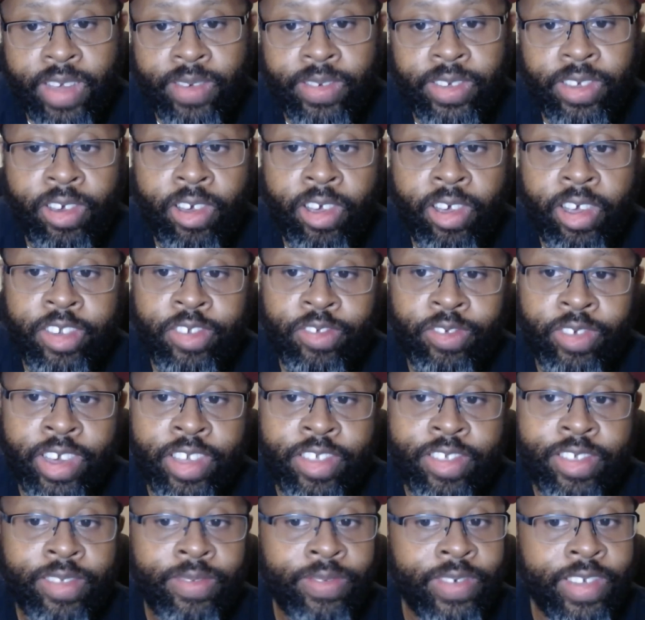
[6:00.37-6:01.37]
yards
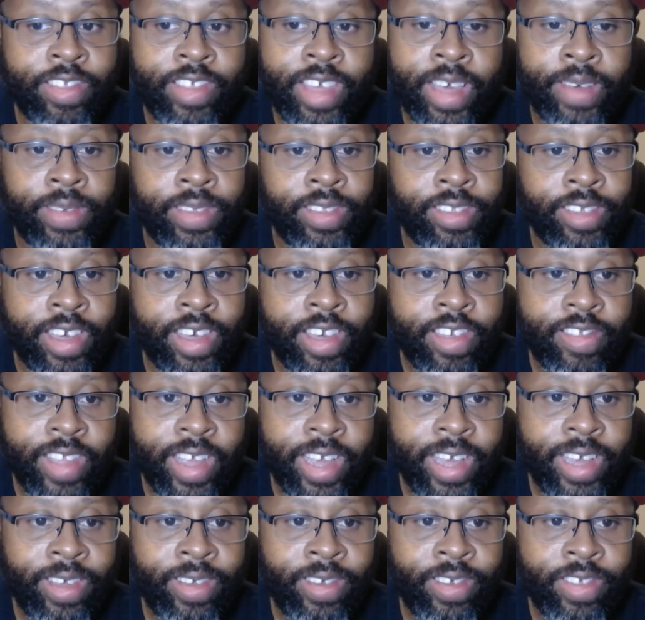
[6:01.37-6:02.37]
rushing with seven
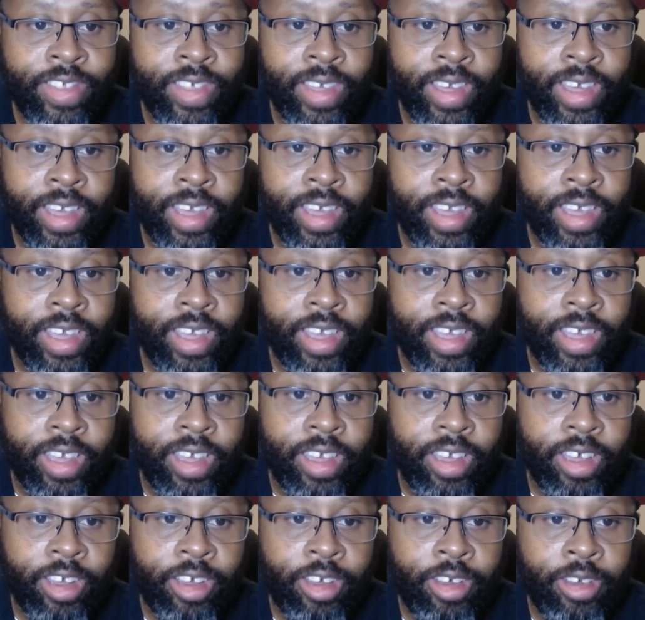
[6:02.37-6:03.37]
touchdowns,
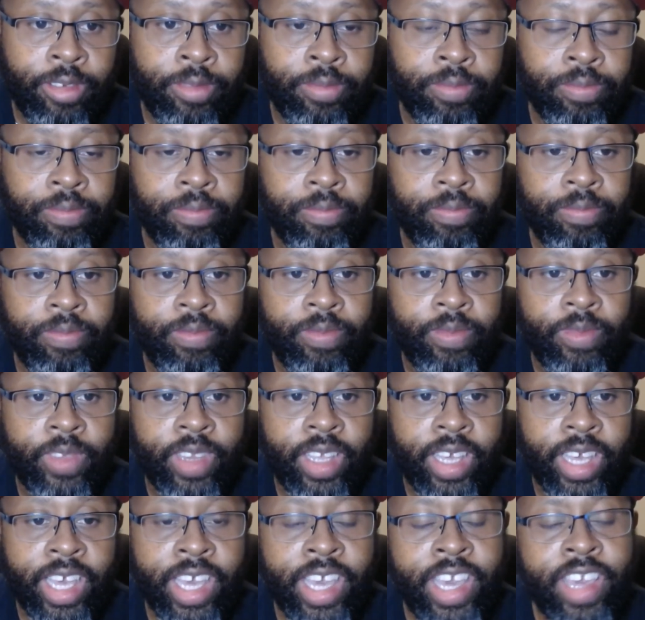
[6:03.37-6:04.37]
um,
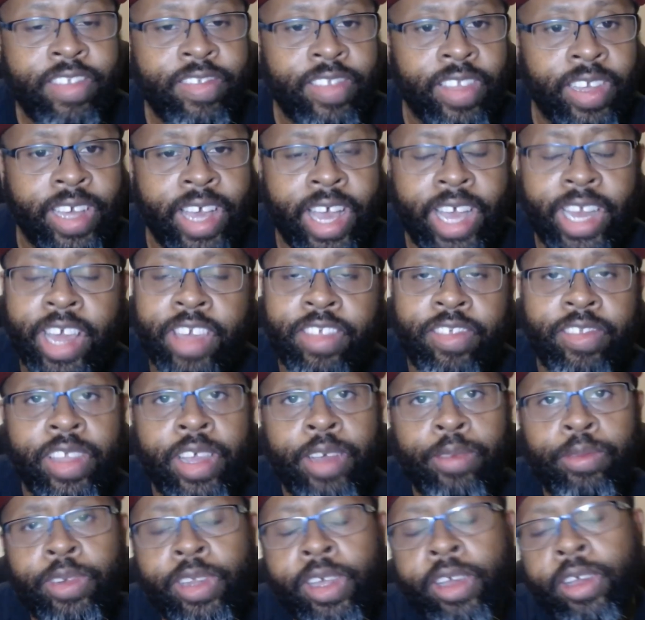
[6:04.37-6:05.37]
and he's the guy that
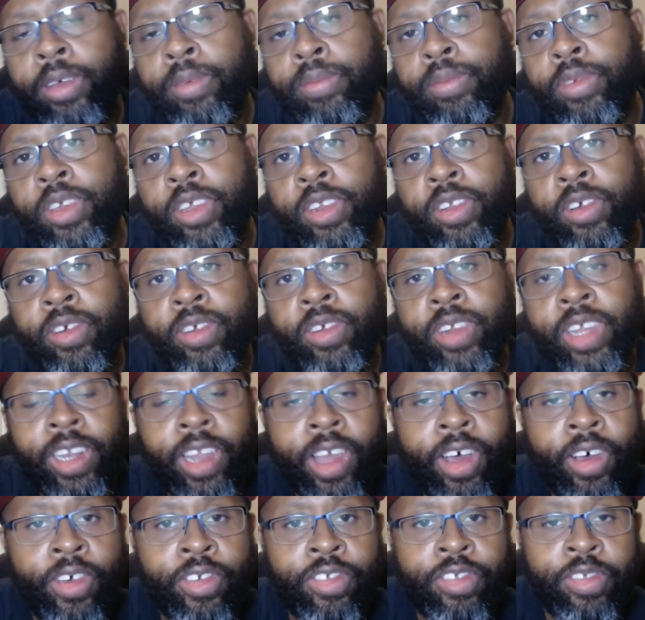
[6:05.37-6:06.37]
stepped up. You know, they
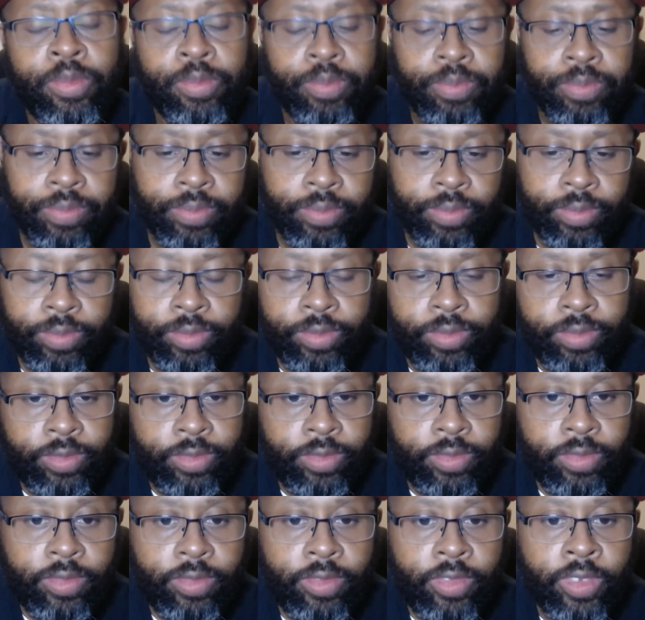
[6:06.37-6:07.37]
lost
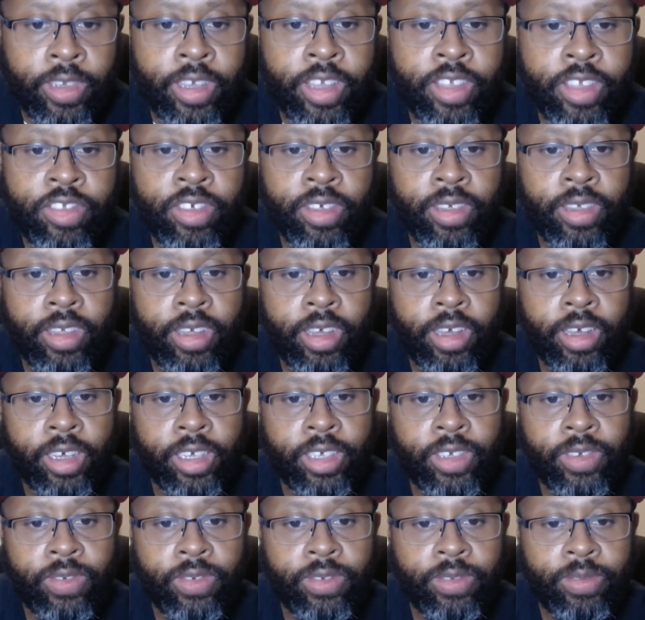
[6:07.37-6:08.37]
uh, uh
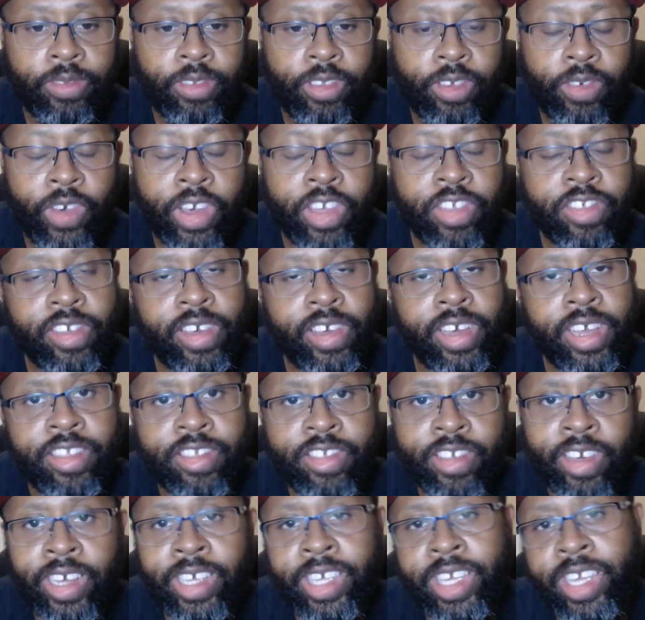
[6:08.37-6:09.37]
Quinshon
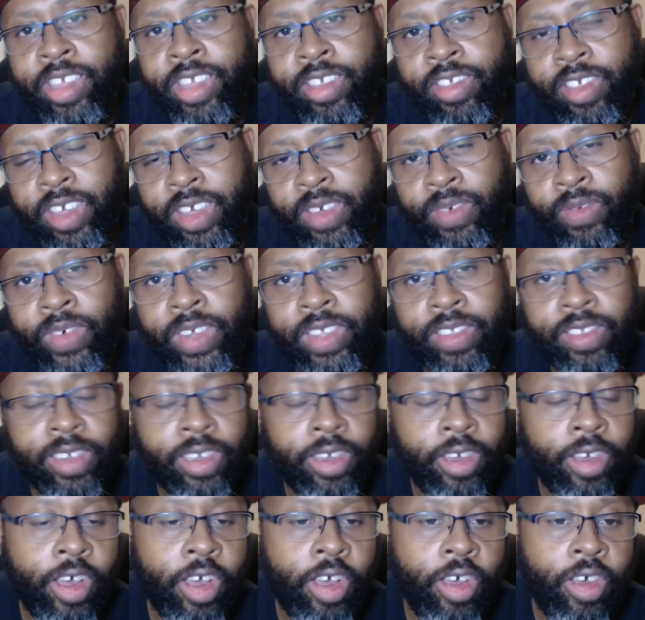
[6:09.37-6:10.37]
Judkins. He went
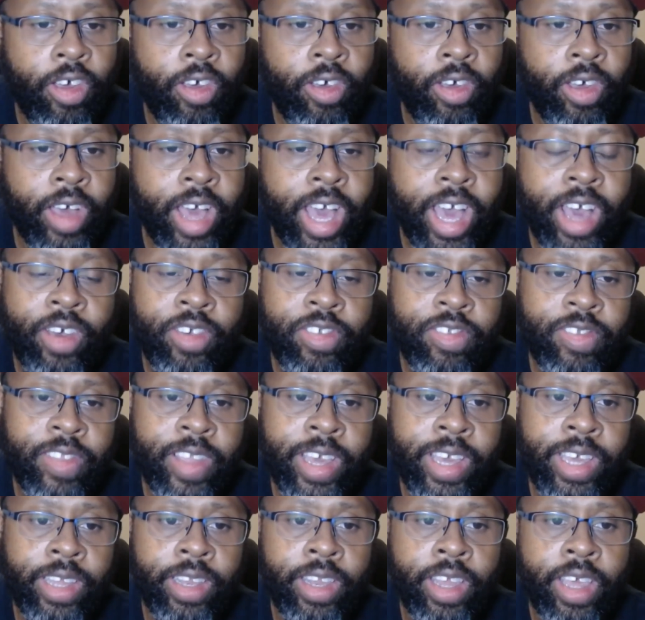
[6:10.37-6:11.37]
to Ohio
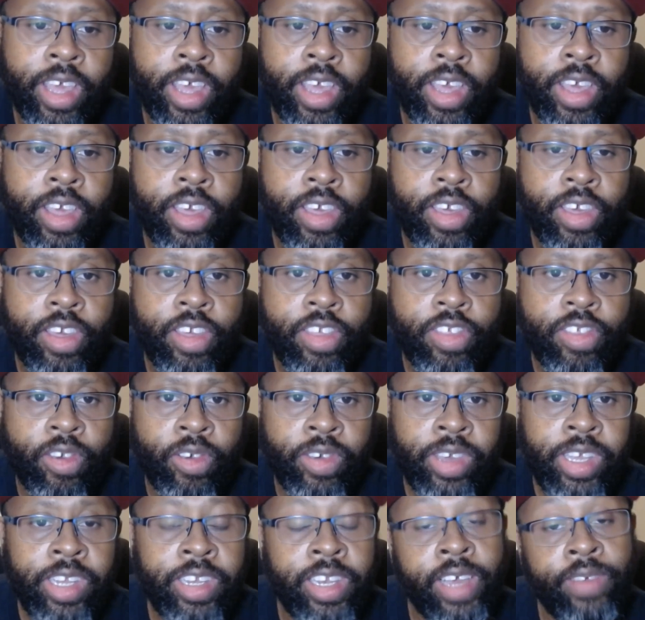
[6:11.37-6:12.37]
State, so
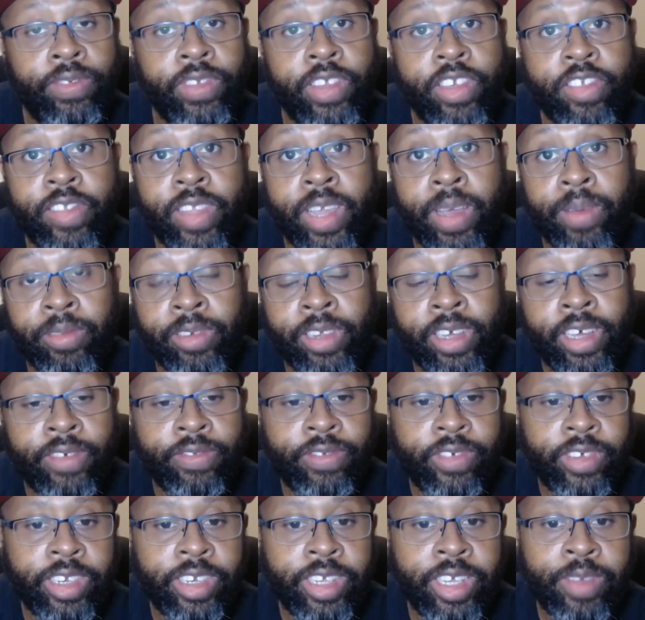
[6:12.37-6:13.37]
he definitely stepped up
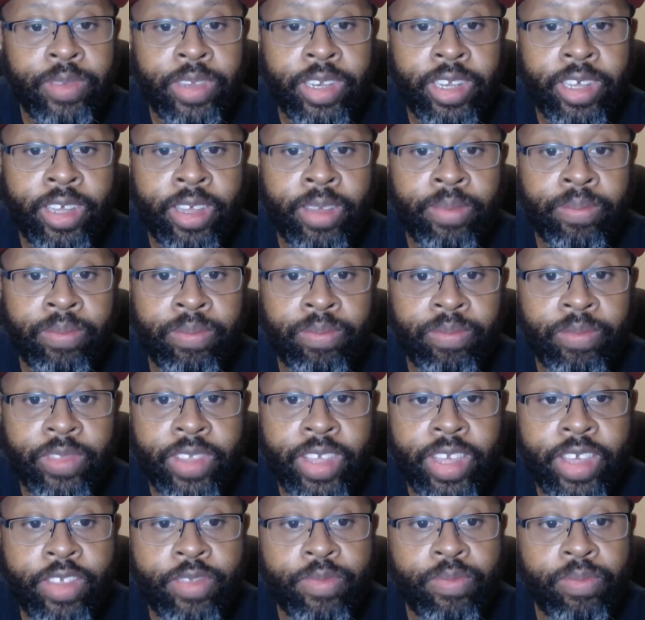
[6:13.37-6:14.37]
for them, and um, he's